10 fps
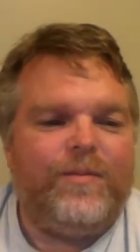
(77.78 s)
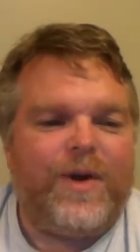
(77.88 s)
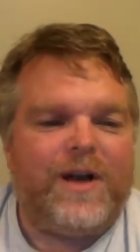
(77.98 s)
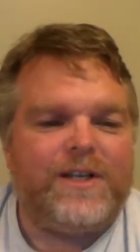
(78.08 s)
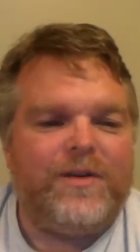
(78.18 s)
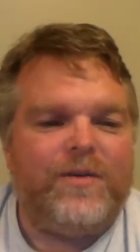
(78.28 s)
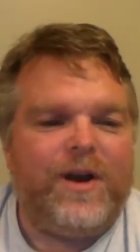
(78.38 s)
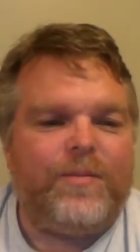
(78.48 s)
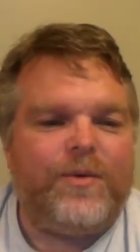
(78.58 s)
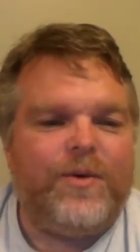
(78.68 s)
Boxing
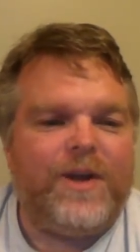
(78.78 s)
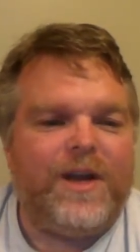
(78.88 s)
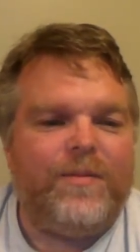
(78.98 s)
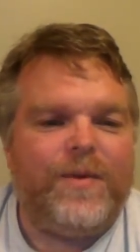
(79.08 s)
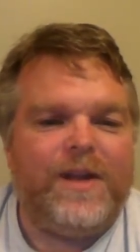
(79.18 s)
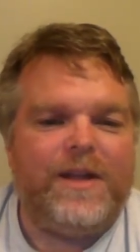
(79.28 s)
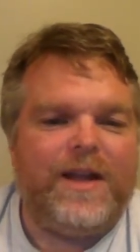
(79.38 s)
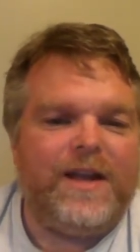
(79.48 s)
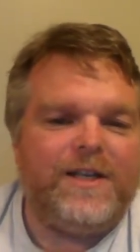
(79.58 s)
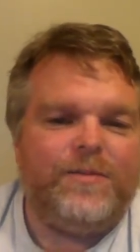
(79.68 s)
Rock Brewing Company and the
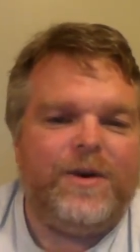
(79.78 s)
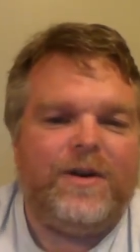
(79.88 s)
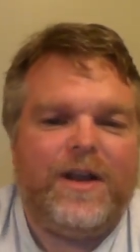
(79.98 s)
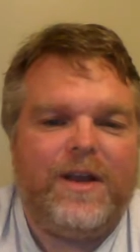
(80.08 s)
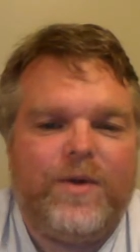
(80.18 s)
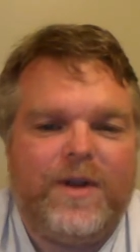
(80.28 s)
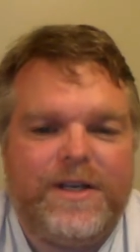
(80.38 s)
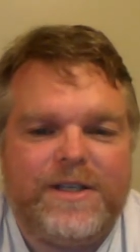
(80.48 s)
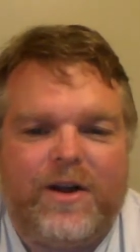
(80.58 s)
Ladies Beer League released